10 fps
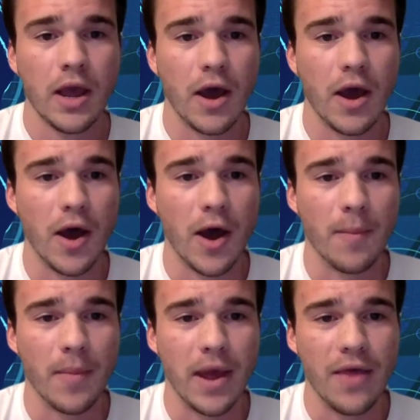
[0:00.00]

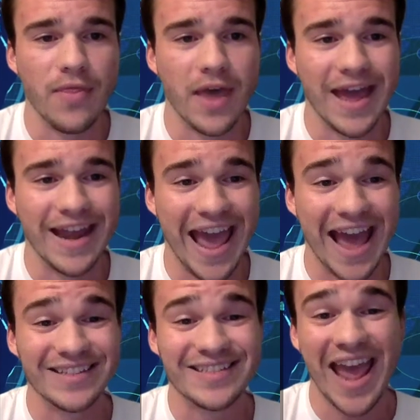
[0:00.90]
And then
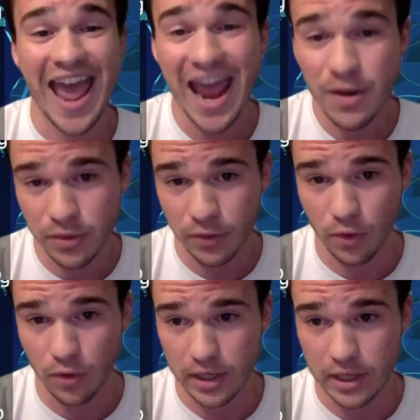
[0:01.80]
at
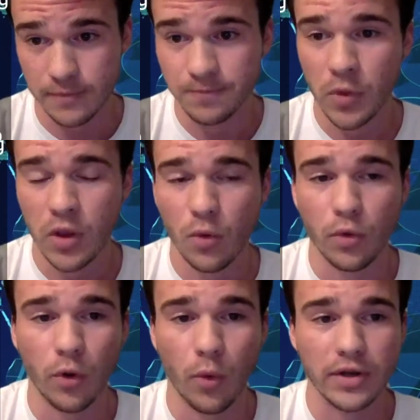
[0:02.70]
10:30,
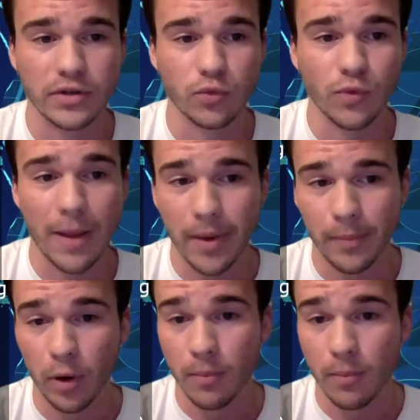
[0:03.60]
we're going to wrap up our